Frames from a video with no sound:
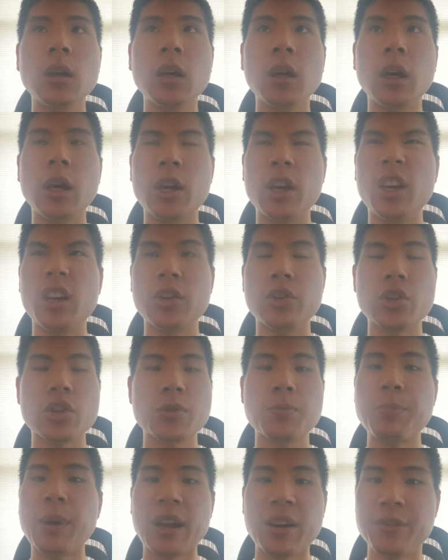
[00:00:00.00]
it, it
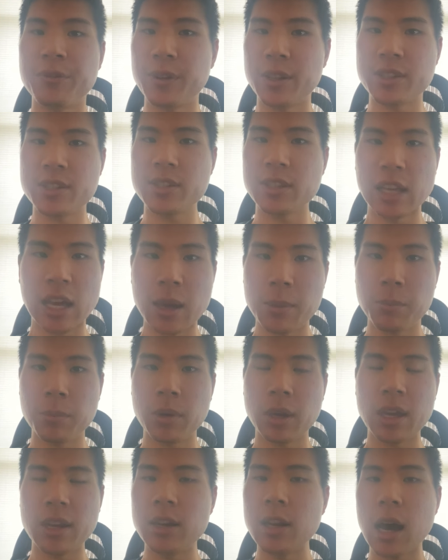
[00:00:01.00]
just benefits them
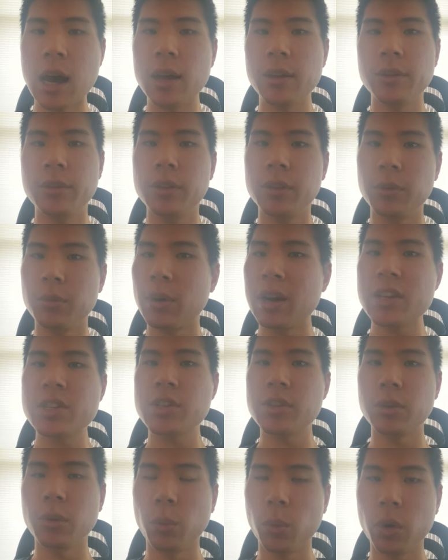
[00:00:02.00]
and not the
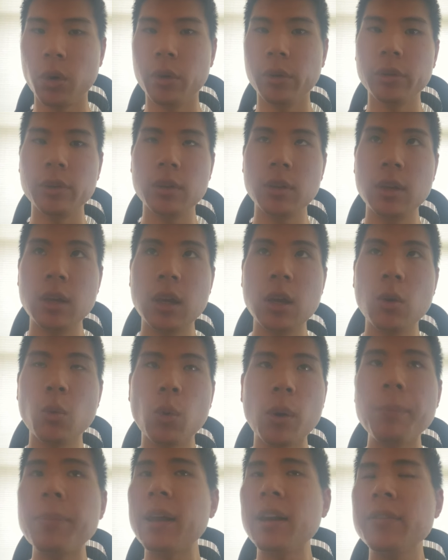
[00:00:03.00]
rest of the world.
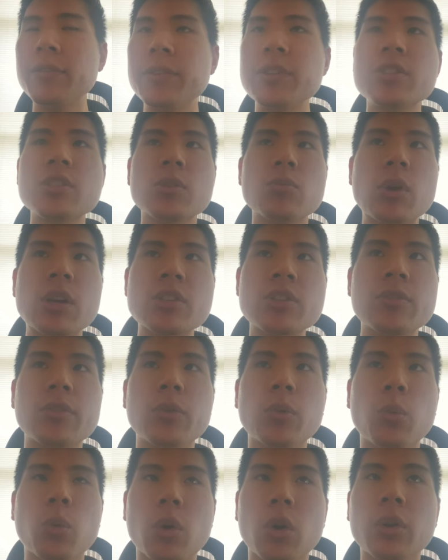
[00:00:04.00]
What benefits the rest of
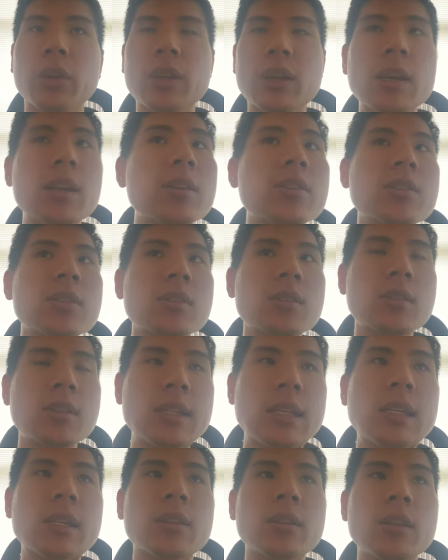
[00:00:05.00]
the world is
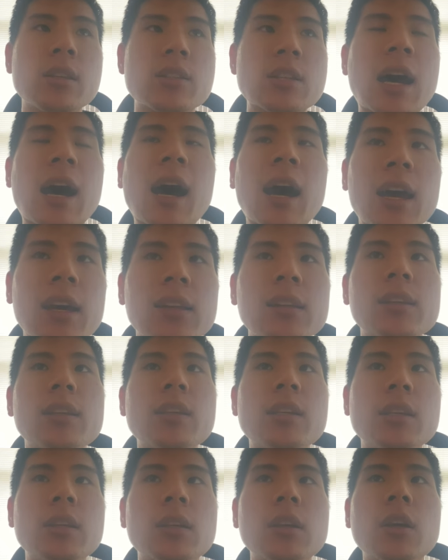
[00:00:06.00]
seeing these
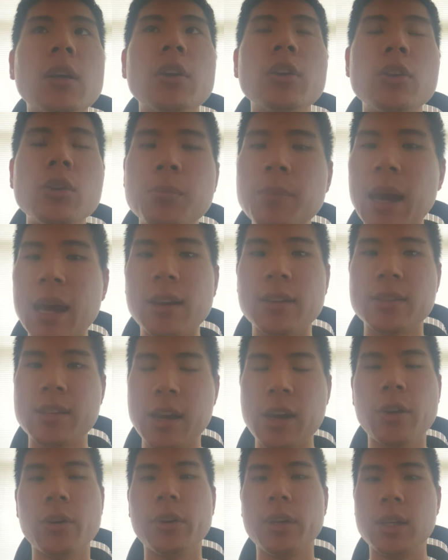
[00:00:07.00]
highly
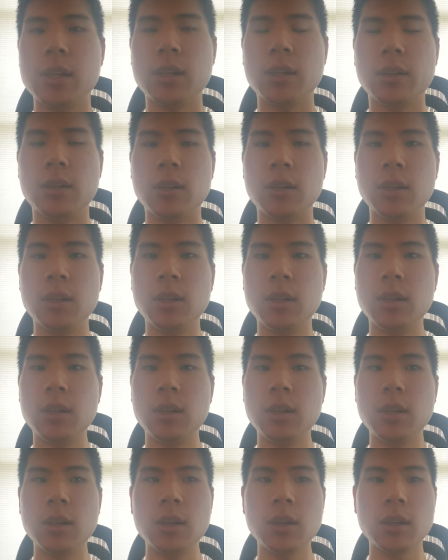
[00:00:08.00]
humanitarian
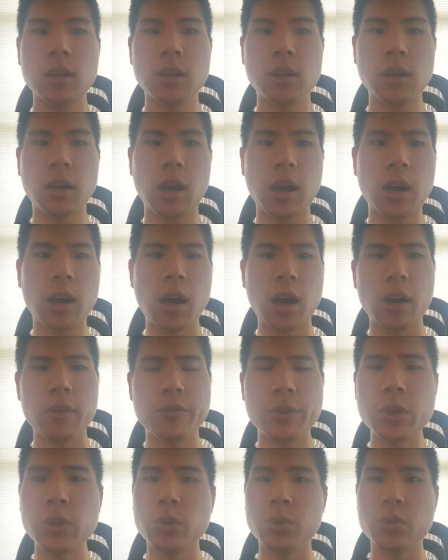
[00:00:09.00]
uh,
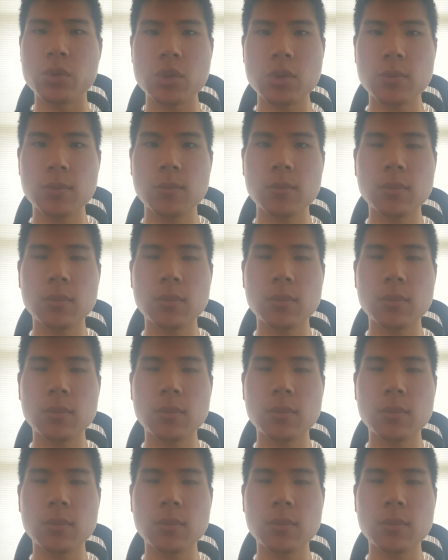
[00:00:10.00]
views.